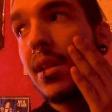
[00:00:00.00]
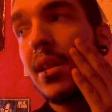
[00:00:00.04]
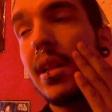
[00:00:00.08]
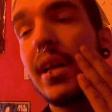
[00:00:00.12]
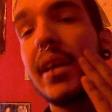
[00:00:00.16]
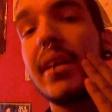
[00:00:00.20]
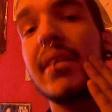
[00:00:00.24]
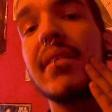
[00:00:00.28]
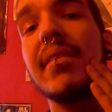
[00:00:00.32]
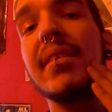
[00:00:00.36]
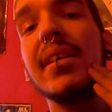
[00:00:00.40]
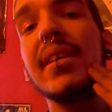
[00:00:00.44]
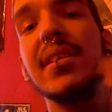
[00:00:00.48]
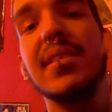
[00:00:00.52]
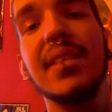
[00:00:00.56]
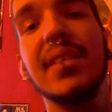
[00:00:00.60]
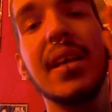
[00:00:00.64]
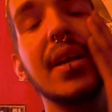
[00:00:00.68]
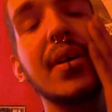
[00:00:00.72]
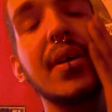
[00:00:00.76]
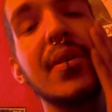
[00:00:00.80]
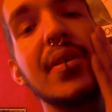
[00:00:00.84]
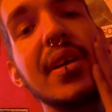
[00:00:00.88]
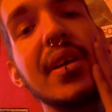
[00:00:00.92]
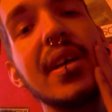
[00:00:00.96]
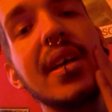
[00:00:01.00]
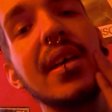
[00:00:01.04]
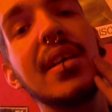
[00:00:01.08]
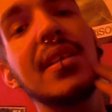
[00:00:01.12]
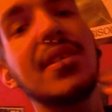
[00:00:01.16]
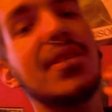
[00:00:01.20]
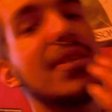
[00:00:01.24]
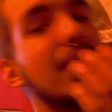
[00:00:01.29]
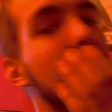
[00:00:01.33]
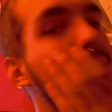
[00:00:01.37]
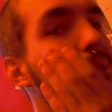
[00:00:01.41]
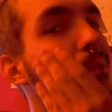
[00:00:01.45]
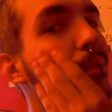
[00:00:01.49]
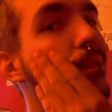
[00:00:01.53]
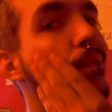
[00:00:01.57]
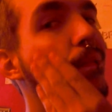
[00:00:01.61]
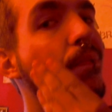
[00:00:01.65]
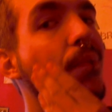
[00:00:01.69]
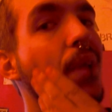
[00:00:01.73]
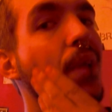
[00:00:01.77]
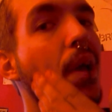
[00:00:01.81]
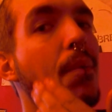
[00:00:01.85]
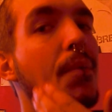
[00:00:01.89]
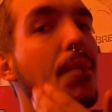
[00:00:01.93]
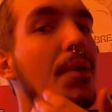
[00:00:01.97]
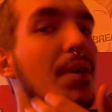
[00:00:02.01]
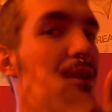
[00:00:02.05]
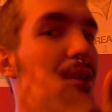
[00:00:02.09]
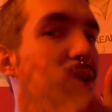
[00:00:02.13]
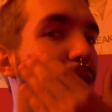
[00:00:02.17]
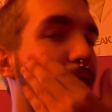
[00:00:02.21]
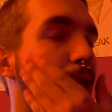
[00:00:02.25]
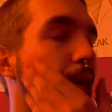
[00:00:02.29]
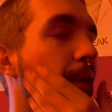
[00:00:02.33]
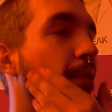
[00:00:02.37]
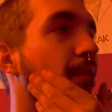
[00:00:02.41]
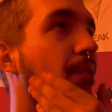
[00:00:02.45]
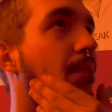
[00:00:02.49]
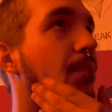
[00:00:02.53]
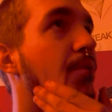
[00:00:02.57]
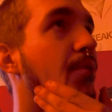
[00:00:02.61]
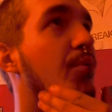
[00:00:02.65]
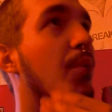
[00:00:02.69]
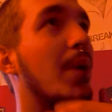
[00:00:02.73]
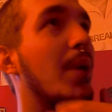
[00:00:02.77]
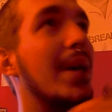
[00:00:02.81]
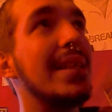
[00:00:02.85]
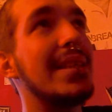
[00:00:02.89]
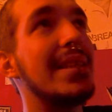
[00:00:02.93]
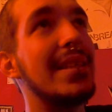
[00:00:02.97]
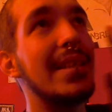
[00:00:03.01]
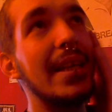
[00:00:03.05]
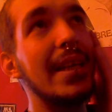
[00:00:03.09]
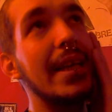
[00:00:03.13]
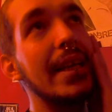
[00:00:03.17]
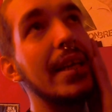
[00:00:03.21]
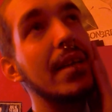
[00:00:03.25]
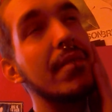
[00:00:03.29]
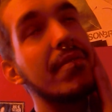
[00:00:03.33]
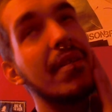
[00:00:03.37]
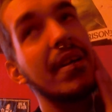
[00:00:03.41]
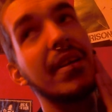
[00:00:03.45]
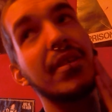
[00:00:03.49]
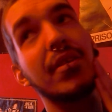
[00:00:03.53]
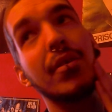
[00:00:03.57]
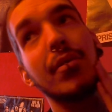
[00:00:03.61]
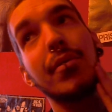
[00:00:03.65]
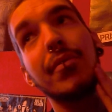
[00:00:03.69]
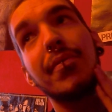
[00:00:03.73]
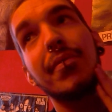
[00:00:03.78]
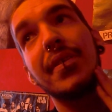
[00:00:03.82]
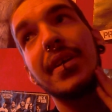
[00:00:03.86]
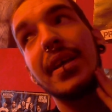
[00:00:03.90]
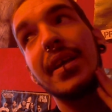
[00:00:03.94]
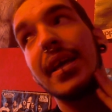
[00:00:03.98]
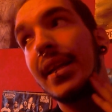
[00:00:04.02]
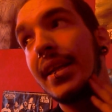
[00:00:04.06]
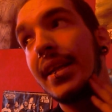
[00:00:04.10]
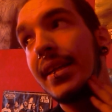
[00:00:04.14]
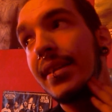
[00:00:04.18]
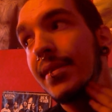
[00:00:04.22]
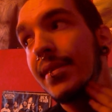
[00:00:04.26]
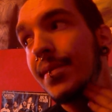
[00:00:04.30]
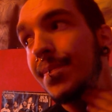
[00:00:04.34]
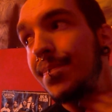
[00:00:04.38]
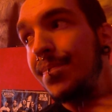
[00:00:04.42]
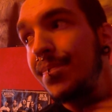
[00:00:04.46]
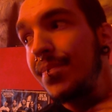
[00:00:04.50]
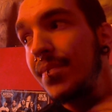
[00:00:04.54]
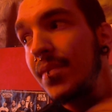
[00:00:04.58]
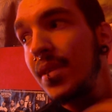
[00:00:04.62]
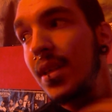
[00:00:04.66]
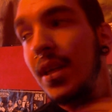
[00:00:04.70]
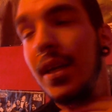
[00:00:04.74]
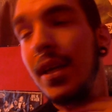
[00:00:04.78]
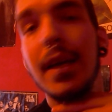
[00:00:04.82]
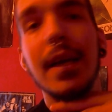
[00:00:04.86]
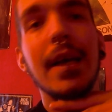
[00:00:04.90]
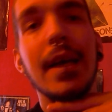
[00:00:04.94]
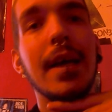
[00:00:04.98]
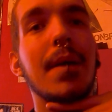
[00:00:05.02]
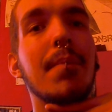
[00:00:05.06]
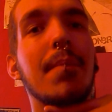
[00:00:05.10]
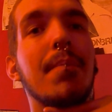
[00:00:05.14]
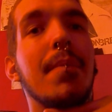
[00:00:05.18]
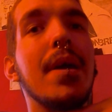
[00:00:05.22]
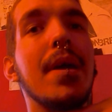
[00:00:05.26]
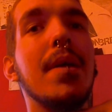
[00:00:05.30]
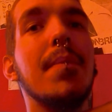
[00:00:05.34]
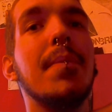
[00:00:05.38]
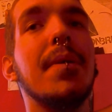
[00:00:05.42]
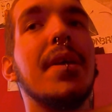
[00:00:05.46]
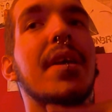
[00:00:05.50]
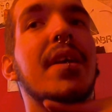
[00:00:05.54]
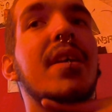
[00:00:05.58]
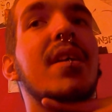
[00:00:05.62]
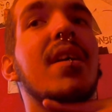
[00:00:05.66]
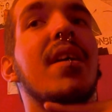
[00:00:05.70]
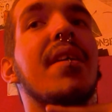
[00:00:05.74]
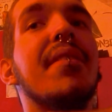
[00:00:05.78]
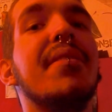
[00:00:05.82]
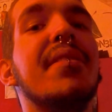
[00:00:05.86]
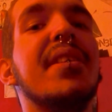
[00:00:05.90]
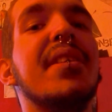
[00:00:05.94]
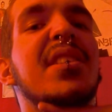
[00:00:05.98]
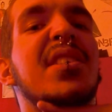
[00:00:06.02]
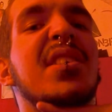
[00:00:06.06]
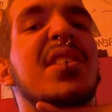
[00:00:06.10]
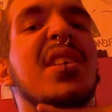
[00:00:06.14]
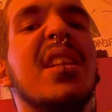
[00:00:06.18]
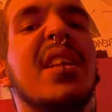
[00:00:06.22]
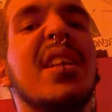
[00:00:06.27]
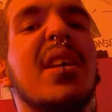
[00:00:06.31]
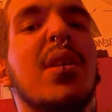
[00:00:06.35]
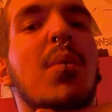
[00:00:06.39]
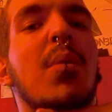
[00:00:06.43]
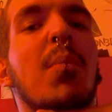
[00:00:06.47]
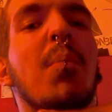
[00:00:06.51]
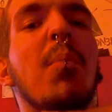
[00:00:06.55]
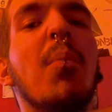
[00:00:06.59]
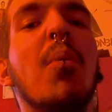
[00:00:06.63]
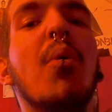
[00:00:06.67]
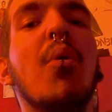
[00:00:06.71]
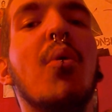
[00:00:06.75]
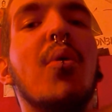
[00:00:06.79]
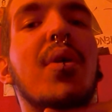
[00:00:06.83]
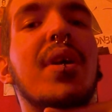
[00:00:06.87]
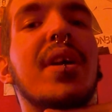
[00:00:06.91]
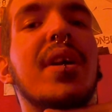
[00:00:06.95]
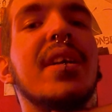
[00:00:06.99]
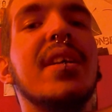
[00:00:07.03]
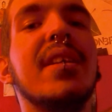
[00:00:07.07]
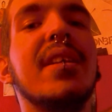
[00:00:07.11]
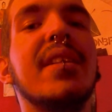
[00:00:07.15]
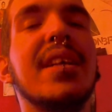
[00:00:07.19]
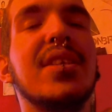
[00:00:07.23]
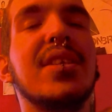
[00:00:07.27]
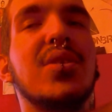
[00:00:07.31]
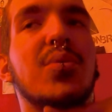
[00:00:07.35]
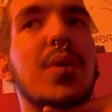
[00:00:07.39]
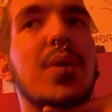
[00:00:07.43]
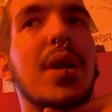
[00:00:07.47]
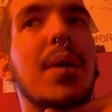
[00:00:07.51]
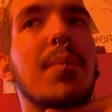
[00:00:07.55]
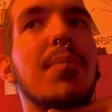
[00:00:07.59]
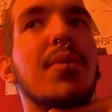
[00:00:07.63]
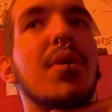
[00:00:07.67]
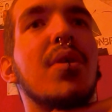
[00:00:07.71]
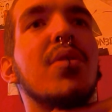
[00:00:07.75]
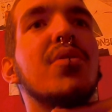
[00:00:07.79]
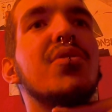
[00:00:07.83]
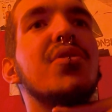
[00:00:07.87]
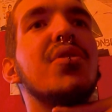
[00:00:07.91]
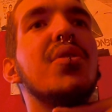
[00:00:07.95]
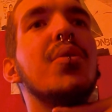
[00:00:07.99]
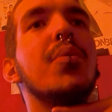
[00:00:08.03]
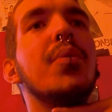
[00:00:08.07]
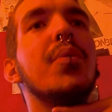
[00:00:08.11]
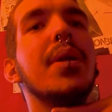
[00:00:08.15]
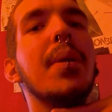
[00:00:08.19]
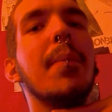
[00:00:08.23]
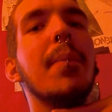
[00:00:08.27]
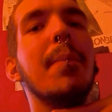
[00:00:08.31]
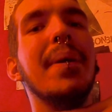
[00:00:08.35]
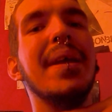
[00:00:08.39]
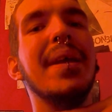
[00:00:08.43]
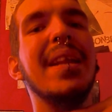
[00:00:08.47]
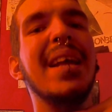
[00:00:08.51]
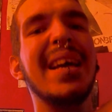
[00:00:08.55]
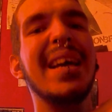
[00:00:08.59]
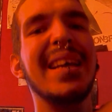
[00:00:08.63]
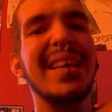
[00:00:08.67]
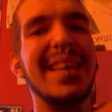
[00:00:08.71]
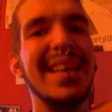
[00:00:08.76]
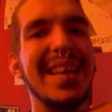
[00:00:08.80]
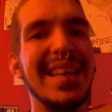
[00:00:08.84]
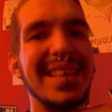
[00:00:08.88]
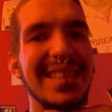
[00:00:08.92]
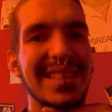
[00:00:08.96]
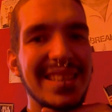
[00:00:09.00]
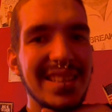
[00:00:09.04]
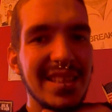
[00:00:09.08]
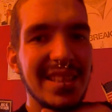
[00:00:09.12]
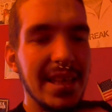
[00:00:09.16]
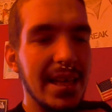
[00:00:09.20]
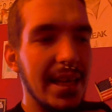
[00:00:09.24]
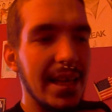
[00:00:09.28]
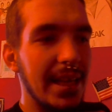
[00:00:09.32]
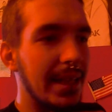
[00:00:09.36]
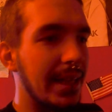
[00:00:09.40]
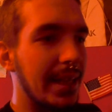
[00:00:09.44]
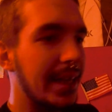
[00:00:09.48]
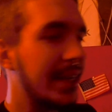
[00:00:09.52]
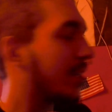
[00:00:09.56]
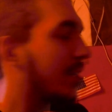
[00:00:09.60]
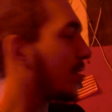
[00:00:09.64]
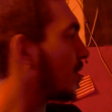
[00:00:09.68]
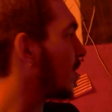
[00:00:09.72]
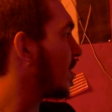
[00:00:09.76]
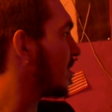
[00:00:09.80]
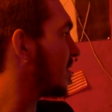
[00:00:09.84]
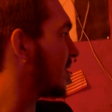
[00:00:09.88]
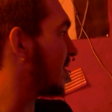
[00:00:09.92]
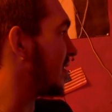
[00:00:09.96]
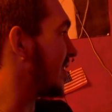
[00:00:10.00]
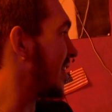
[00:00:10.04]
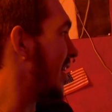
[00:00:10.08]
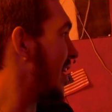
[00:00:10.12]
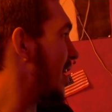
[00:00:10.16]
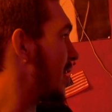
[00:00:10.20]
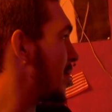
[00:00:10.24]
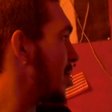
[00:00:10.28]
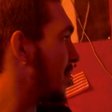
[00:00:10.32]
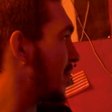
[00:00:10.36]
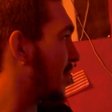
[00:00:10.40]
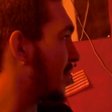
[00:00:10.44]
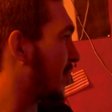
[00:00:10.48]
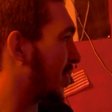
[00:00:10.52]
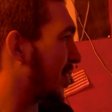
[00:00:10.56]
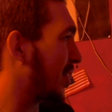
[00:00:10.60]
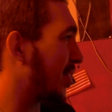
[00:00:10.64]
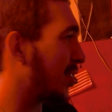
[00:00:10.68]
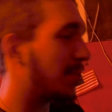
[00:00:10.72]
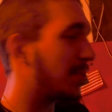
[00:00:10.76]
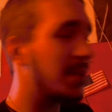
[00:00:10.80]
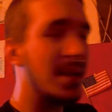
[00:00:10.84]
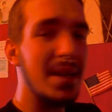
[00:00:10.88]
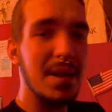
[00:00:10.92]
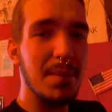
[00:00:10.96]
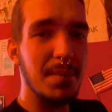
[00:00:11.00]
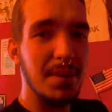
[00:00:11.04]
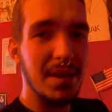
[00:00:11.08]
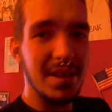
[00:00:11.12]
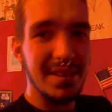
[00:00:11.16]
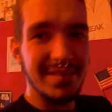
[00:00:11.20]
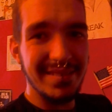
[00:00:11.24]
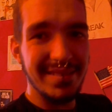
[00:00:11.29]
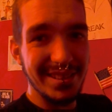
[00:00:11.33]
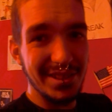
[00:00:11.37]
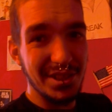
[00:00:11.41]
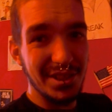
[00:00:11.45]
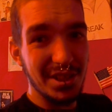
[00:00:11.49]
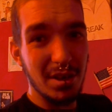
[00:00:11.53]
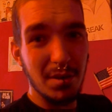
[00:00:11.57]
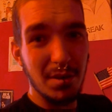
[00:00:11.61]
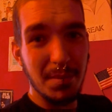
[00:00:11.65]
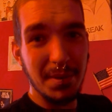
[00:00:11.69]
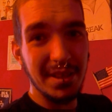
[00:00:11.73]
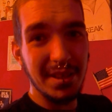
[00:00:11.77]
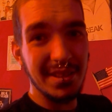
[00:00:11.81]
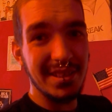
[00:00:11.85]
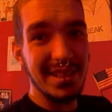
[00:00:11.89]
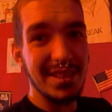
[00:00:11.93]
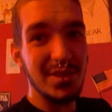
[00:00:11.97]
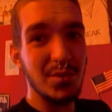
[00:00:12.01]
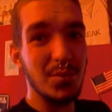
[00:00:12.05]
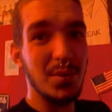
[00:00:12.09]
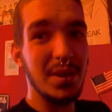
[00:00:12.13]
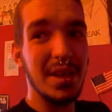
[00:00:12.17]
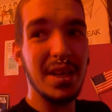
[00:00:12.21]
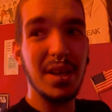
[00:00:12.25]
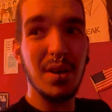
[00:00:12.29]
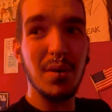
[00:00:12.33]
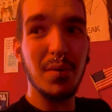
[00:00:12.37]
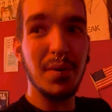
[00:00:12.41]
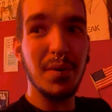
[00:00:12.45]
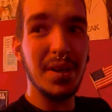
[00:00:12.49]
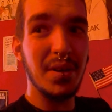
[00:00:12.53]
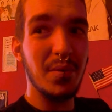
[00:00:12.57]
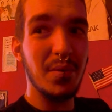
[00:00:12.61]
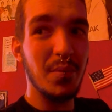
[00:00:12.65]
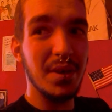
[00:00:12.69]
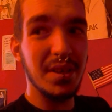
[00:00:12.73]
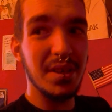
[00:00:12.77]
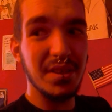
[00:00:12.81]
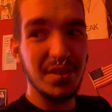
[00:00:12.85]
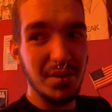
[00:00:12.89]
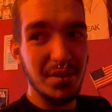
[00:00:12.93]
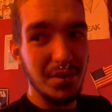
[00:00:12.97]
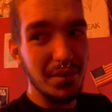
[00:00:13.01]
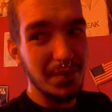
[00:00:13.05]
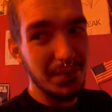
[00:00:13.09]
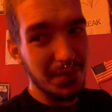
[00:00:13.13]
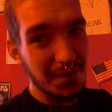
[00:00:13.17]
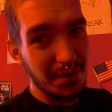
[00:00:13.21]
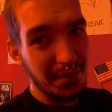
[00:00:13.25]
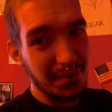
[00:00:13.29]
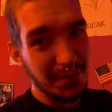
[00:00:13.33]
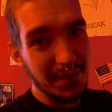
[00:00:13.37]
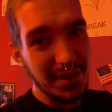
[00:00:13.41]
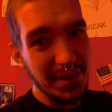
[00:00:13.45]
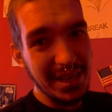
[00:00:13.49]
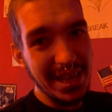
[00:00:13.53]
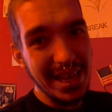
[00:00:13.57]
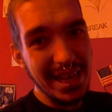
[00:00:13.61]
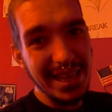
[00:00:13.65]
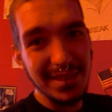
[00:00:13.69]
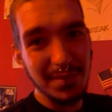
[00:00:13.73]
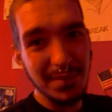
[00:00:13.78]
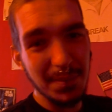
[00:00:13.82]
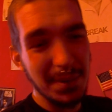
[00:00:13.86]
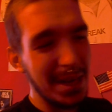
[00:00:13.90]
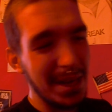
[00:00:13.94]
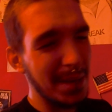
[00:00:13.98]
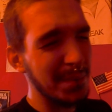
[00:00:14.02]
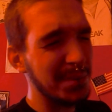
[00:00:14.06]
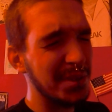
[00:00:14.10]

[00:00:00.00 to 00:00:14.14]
like these areas. I'm gonna shave them twice a day if I don't forget it. And maybe cut this a little more. That's what I'm going to do in a bit, I guess. And later on today, before I go to bed, I'm gonna take a shower because that's what I already wanted to do for 3 days. But